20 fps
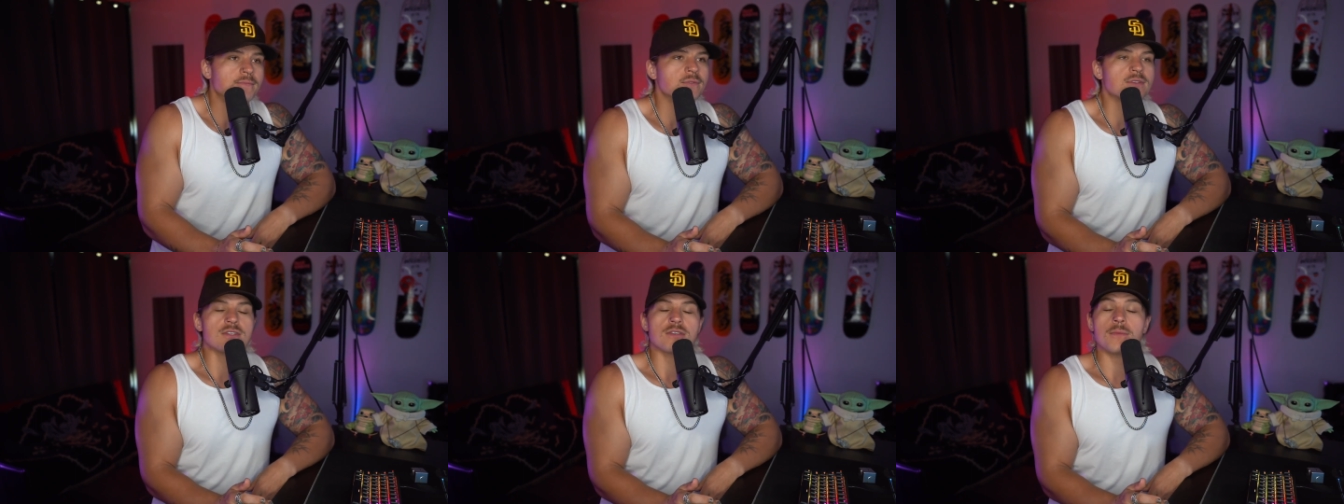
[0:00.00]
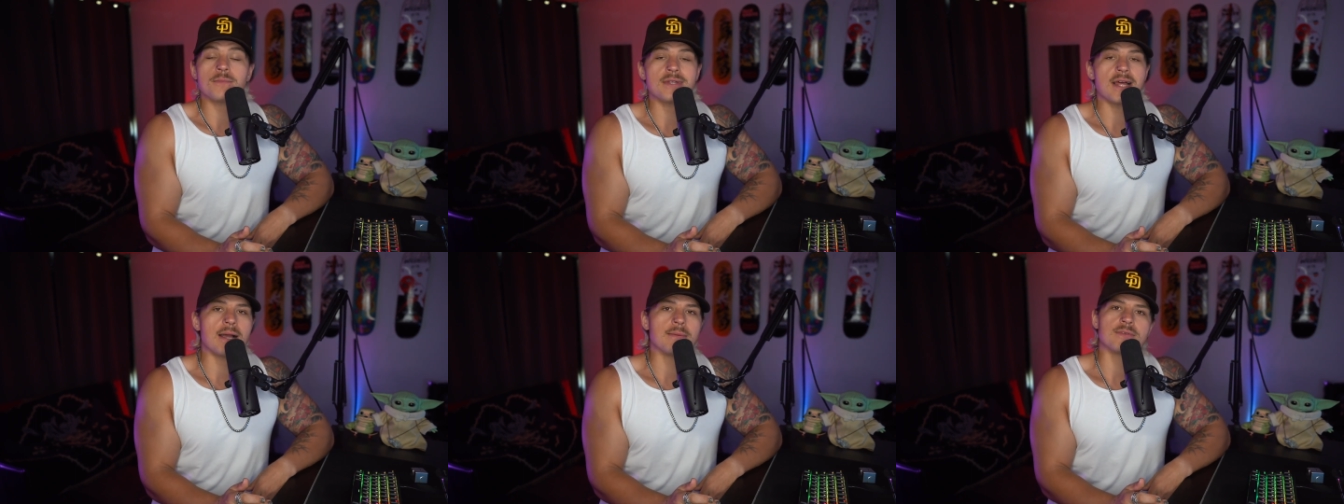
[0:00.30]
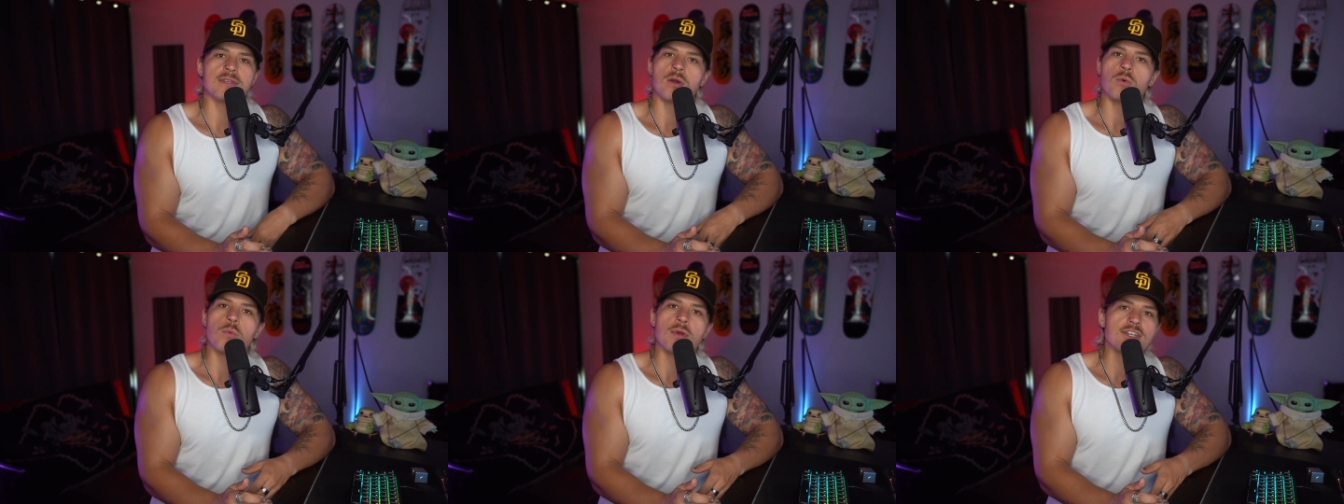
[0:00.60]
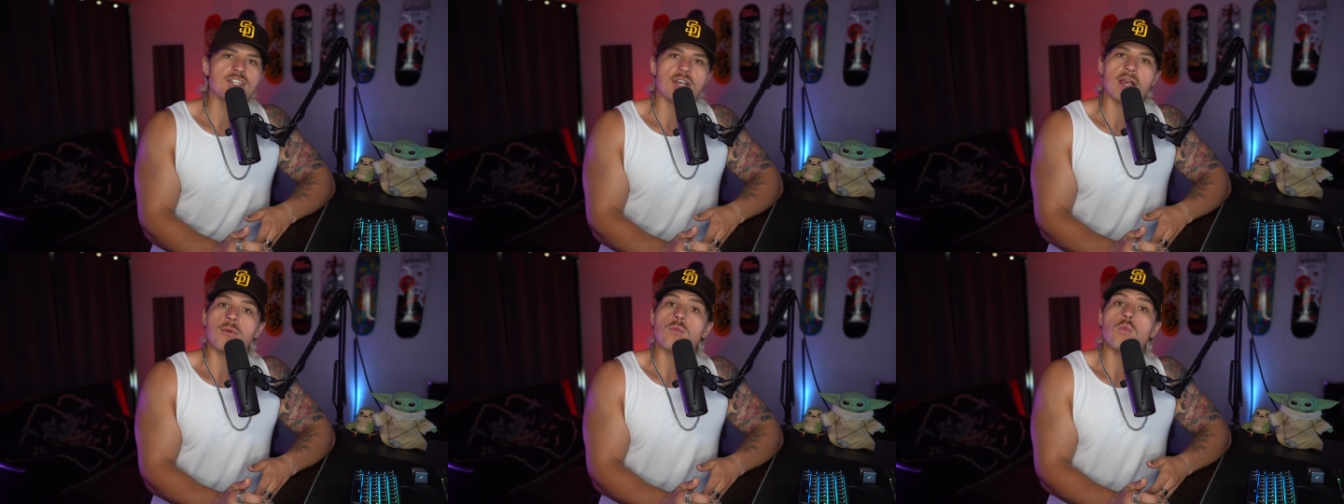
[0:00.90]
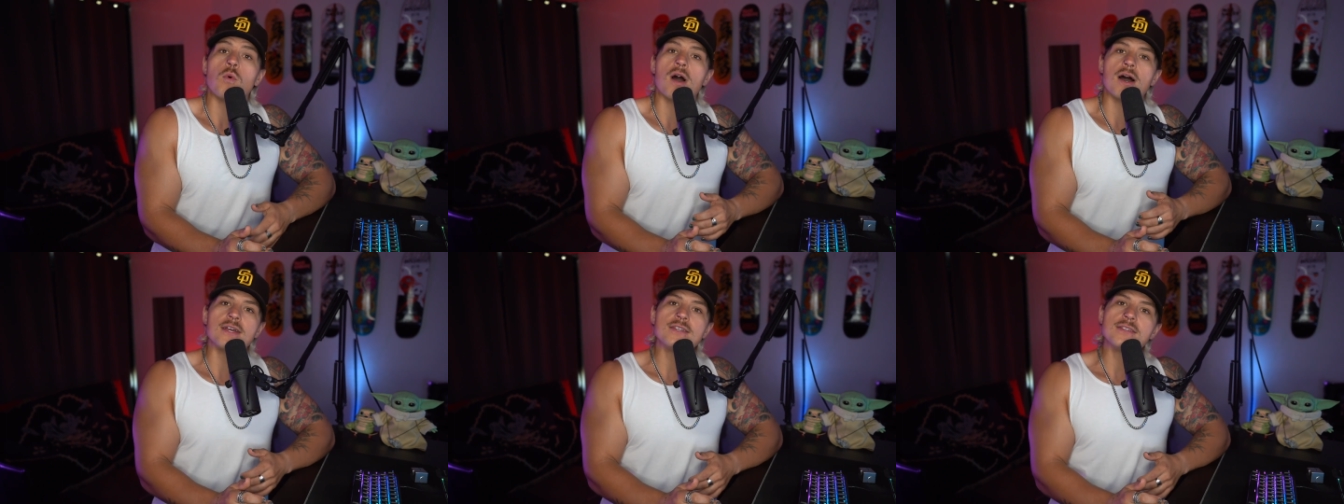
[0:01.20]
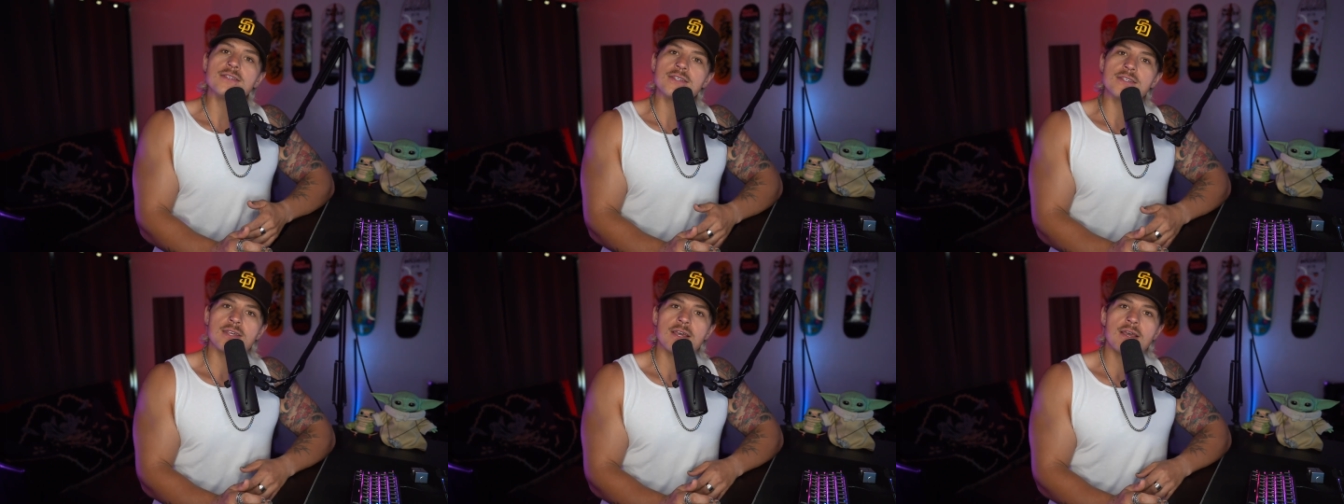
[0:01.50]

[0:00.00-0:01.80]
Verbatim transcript: sometimes I wish I was